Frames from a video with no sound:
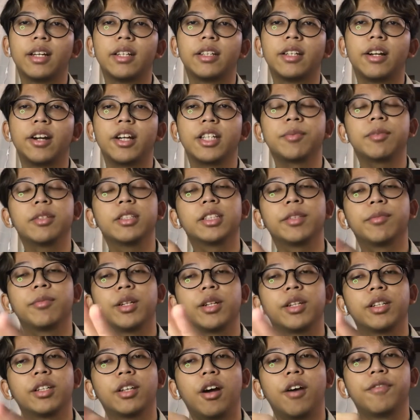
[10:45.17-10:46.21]
the
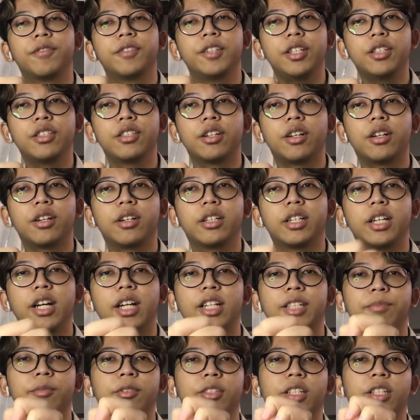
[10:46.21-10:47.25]
responsibility of teacher, the
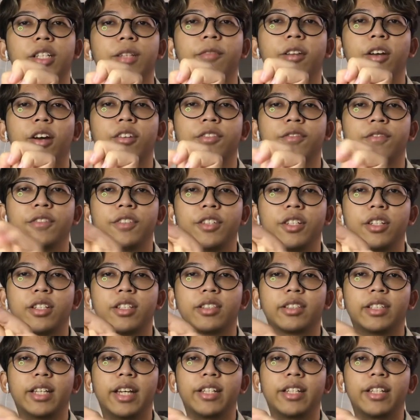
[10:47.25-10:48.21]
responsibility of students,